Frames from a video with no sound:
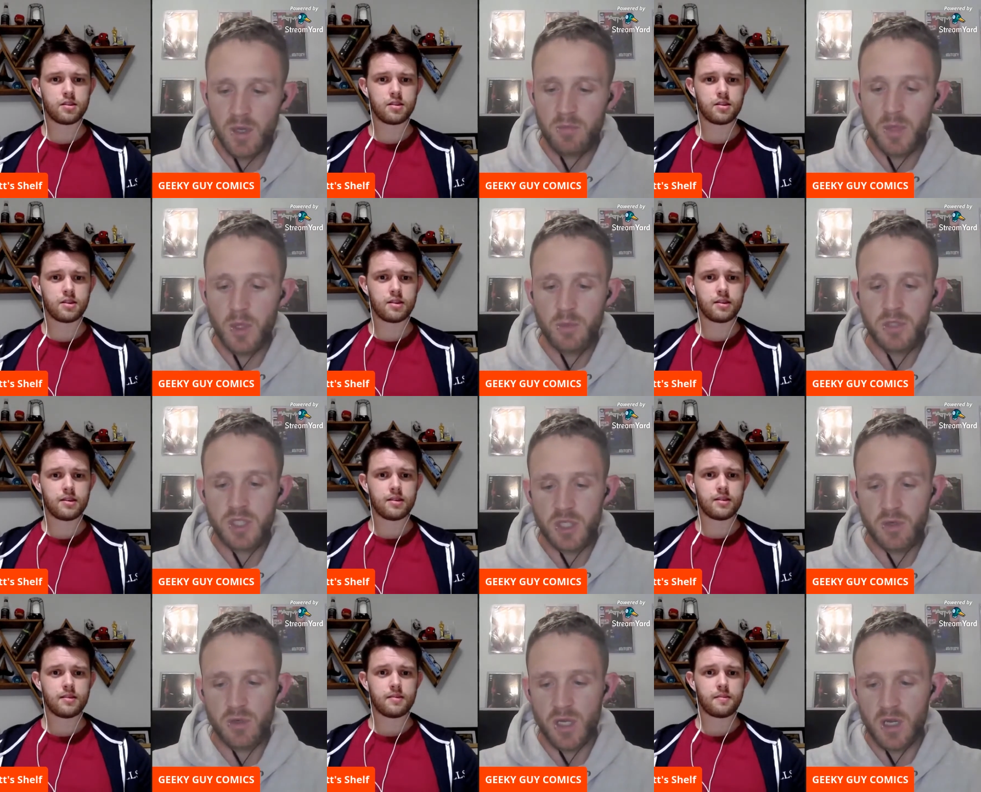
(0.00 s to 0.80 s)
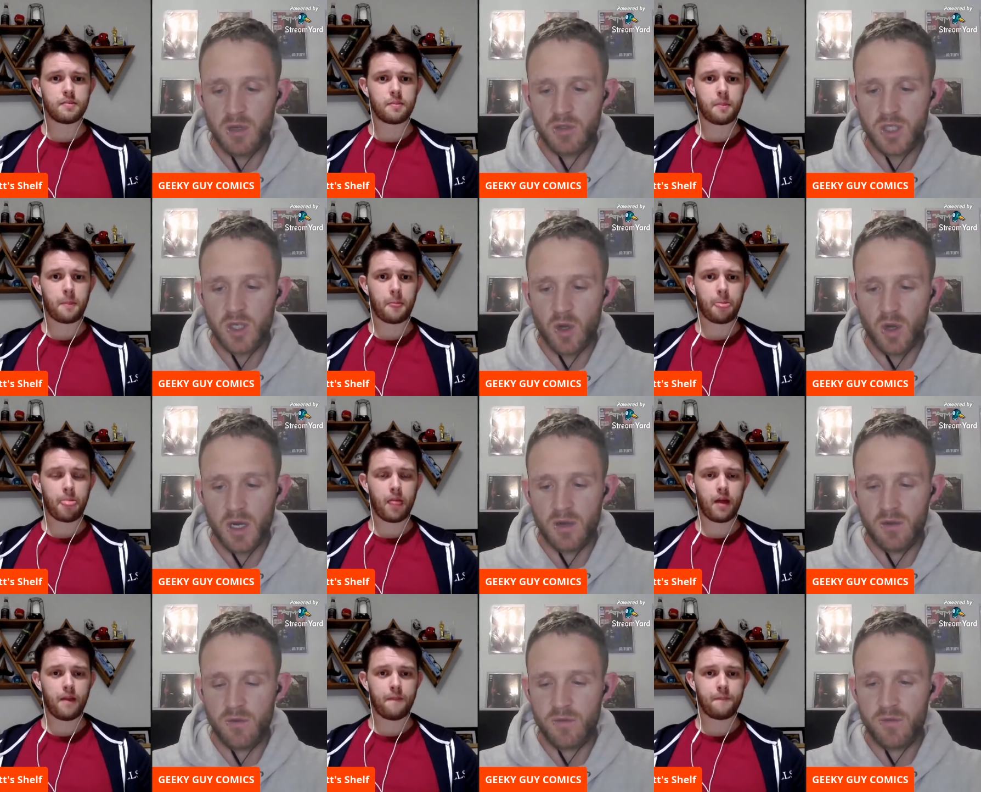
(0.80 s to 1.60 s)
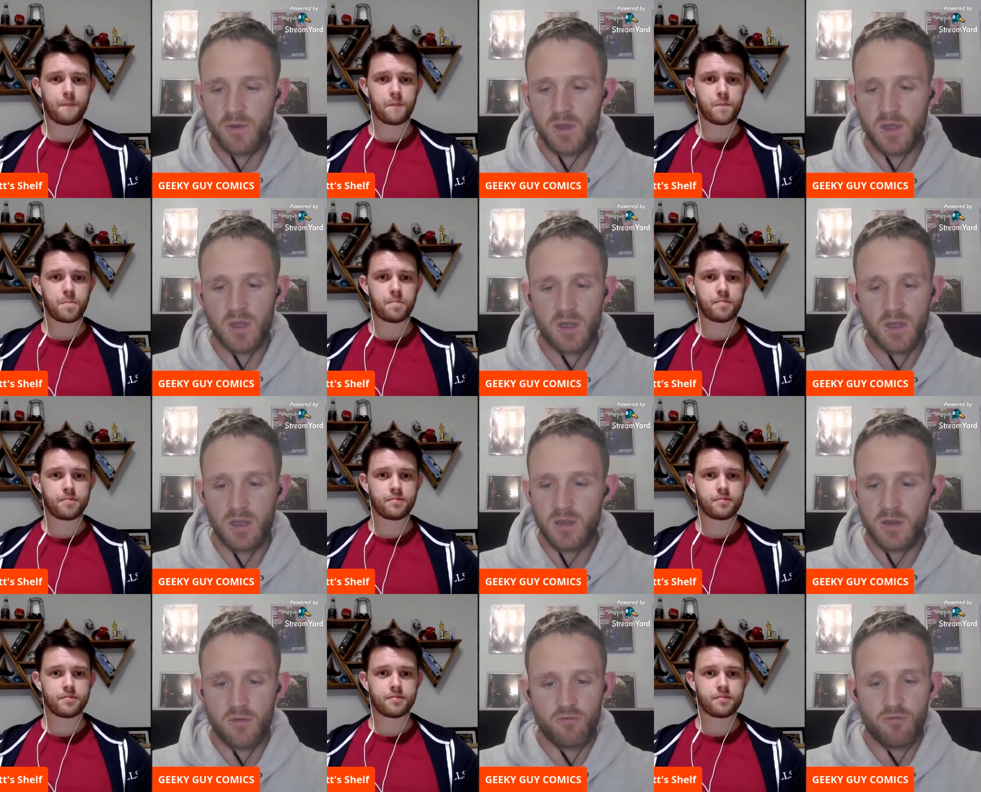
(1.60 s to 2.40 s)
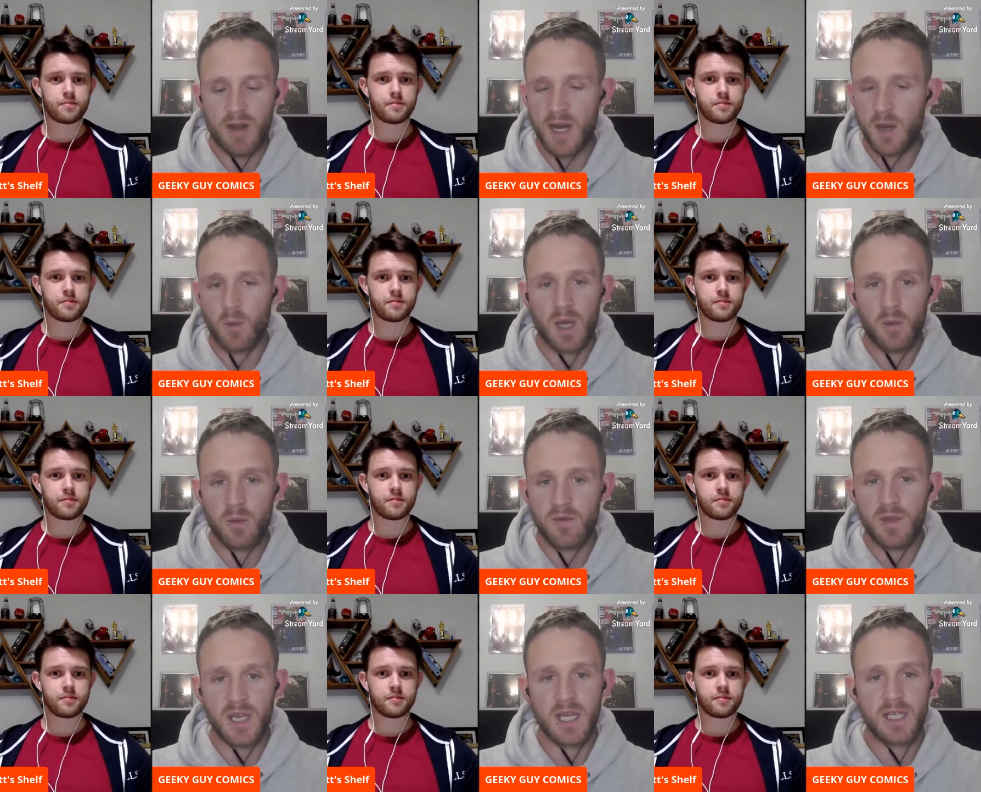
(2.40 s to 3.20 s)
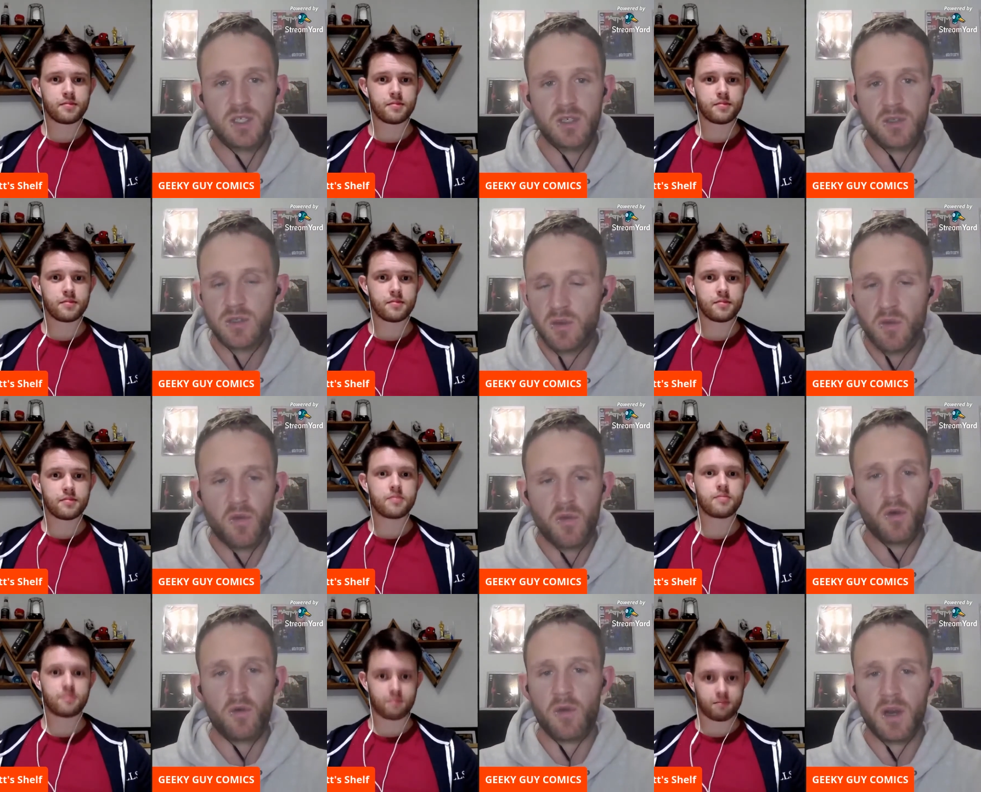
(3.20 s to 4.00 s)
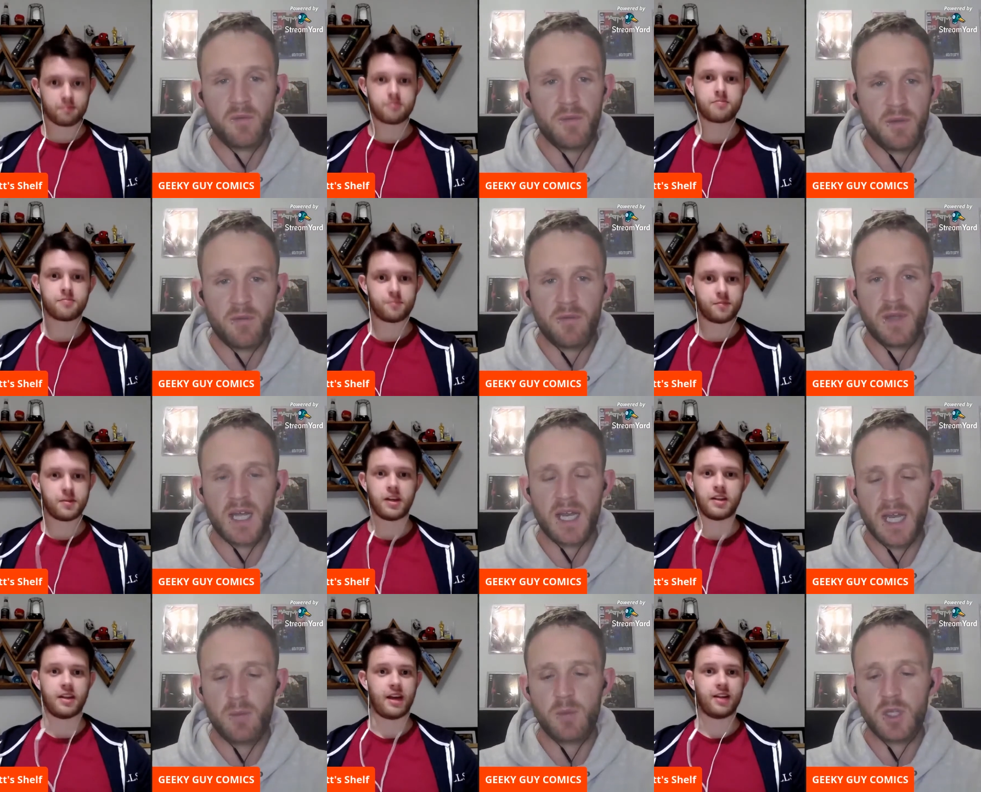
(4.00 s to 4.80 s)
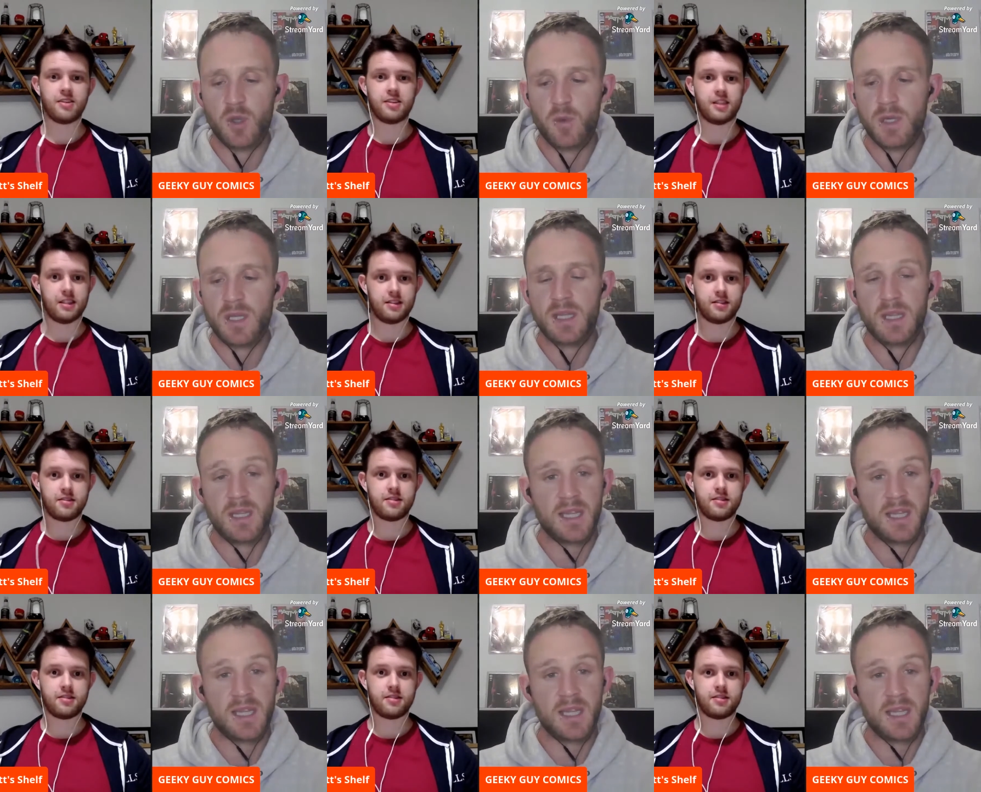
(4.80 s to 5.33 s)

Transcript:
Speaker 1: Boom Studios kind of ran away with it. They took to the forefront of everything. They nailed they, it.